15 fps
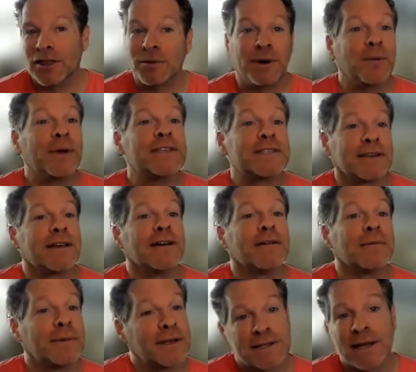3 weeks ago?
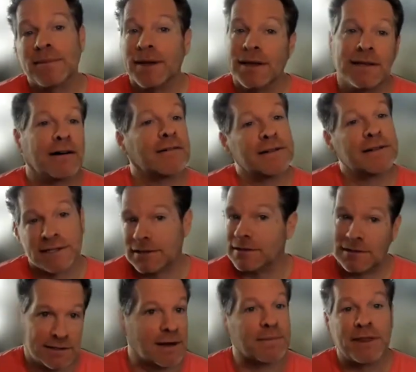Because that may tell us
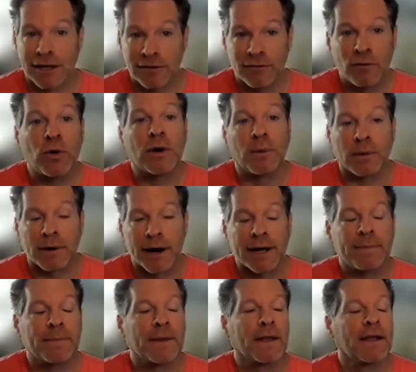something of where we're
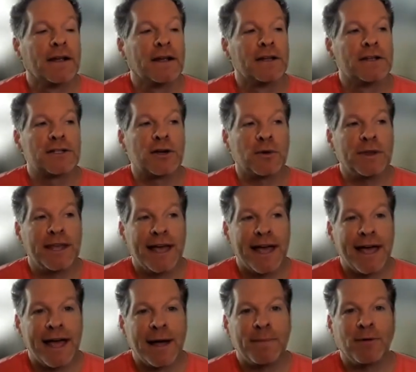at. So the
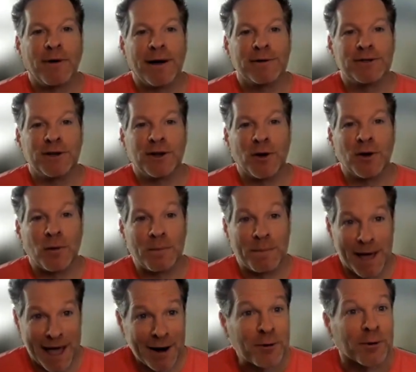app allows you to go
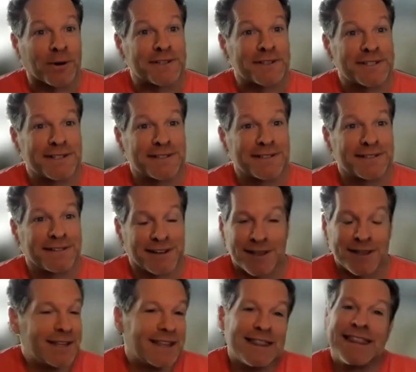backwards. Like,
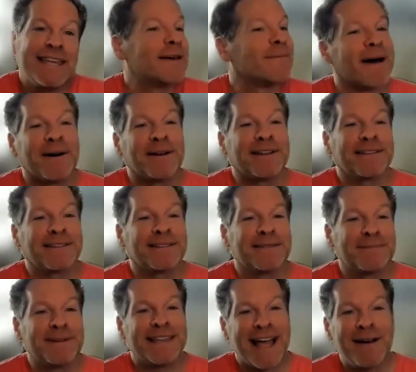you didn't think about it,
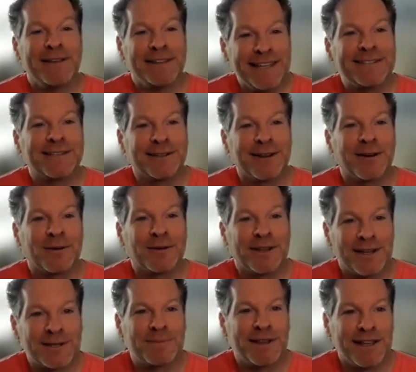but now you need to know, did
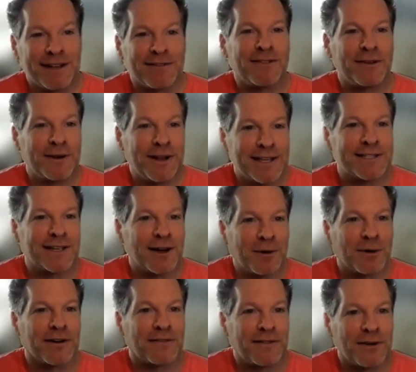this begin a few days ago
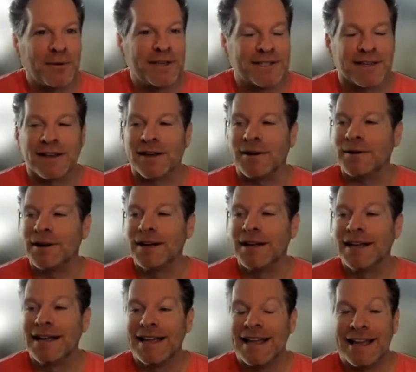or a few weeks ago?
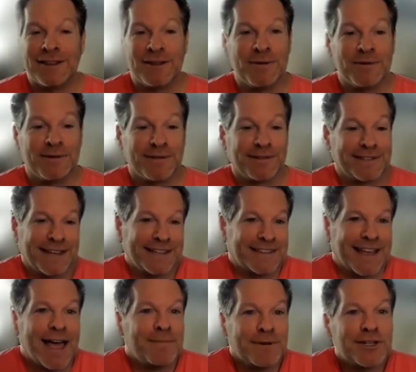And you, it's like a
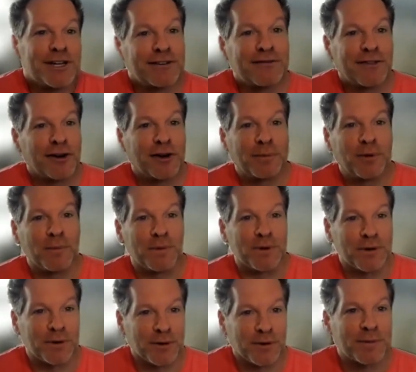time machine for your poop.
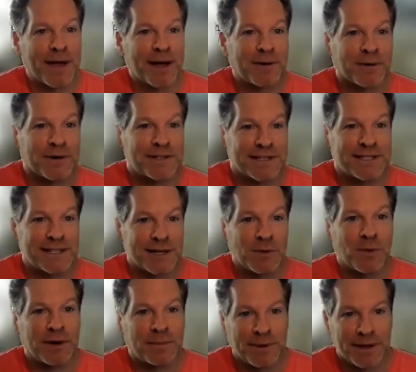You can look backwards and see
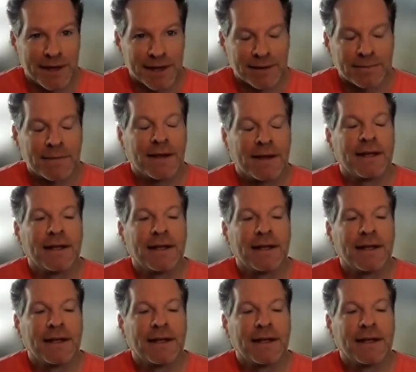when it began.